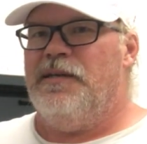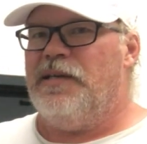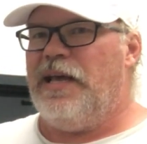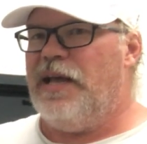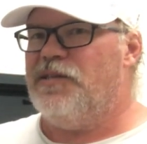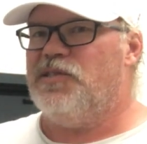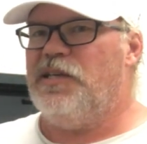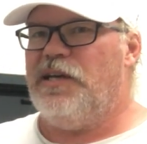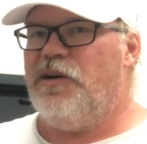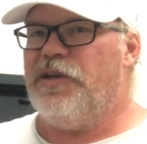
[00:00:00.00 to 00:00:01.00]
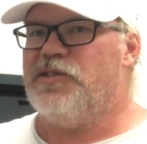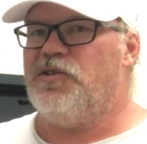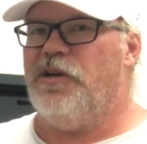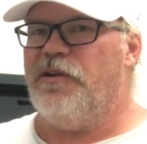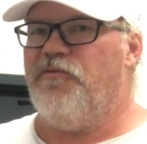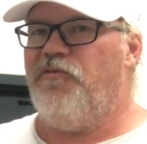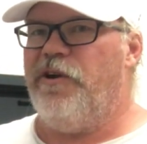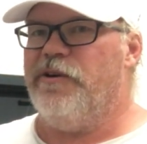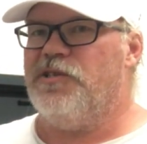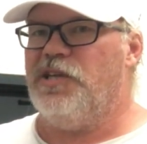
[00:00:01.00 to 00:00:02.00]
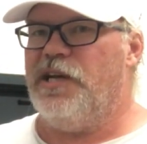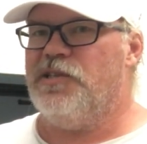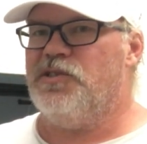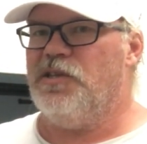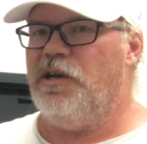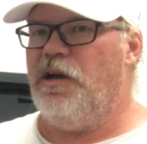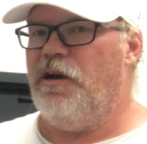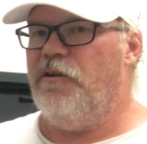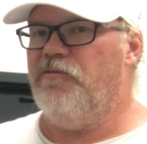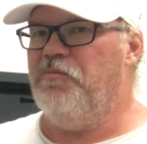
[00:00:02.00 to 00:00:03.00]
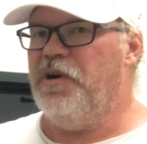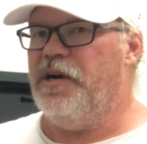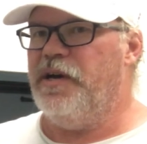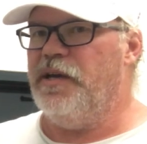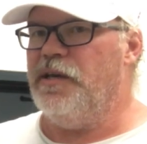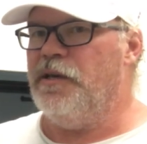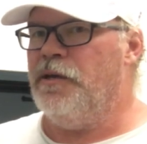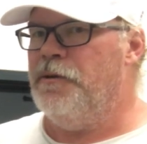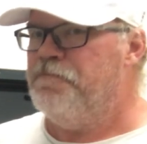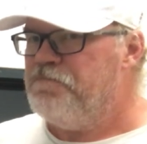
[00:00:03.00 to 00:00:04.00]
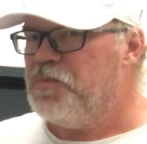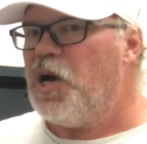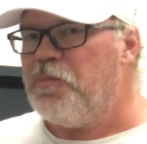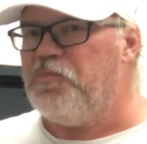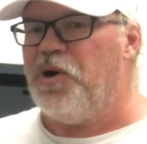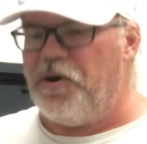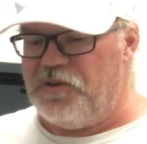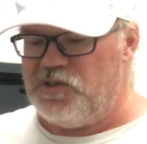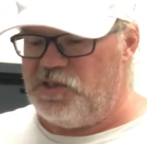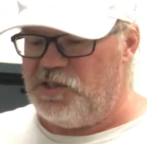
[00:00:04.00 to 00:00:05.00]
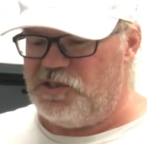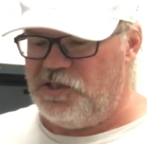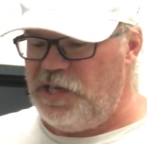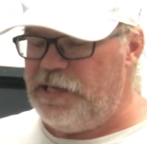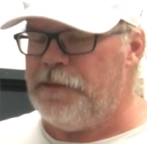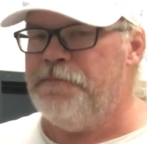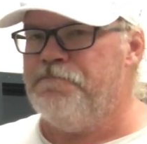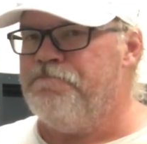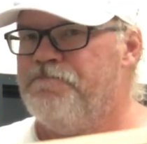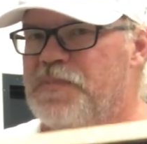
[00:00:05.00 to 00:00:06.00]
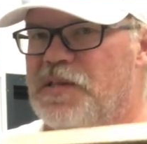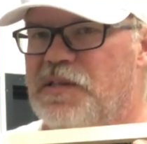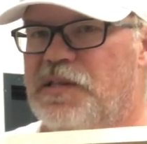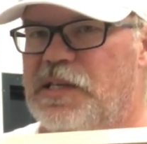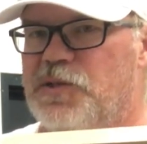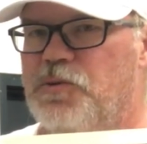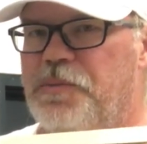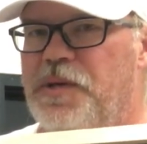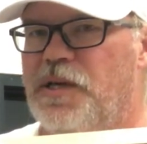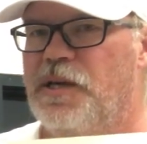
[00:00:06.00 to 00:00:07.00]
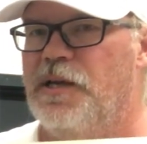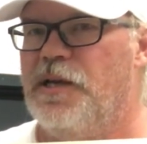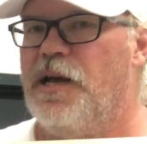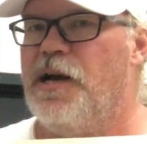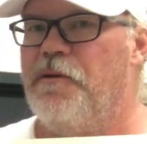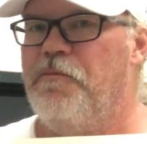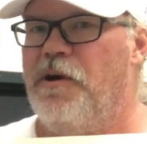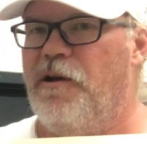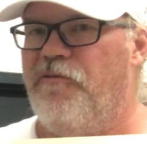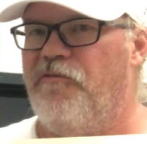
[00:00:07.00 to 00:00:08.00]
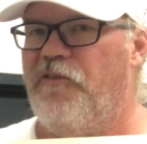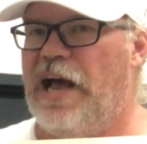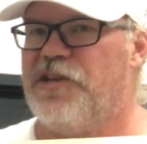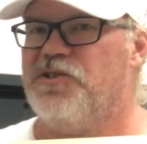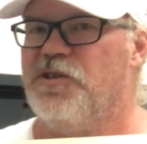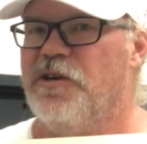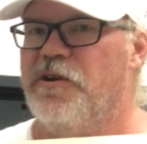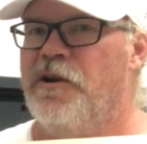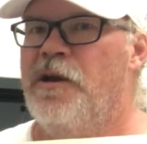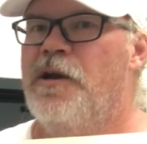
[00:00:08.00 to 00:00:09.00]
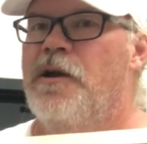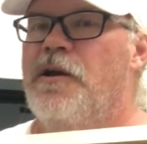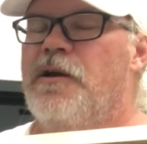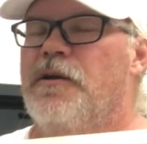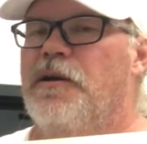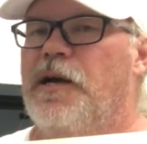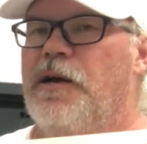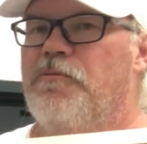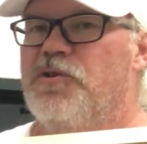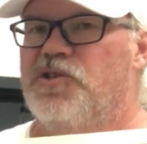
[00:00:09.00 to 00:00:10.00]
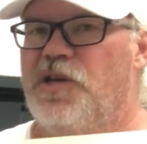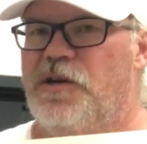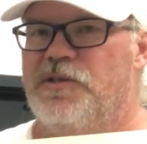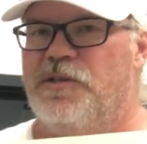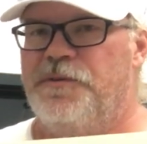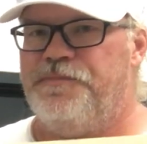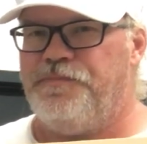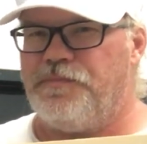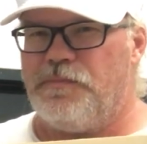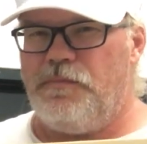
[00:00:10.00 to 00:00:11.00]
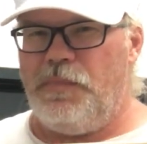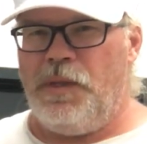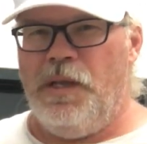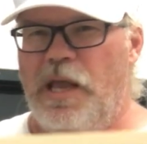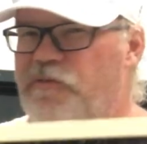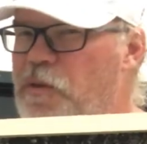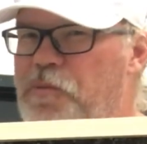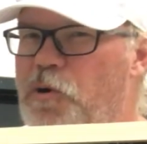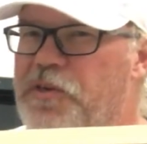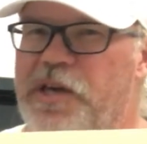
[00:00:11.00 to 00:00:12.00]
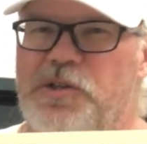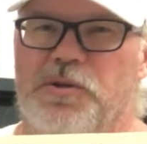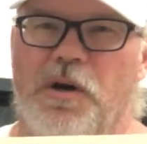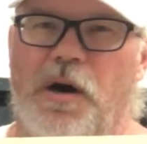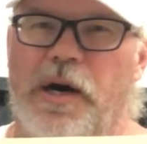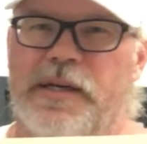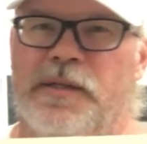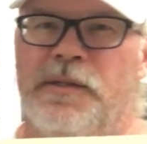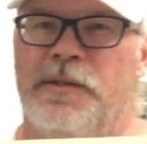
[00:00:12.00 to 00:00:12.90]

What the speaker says: can't see how that's not a fair test of my hypothesis that this will be a faster result. If they both get drawn,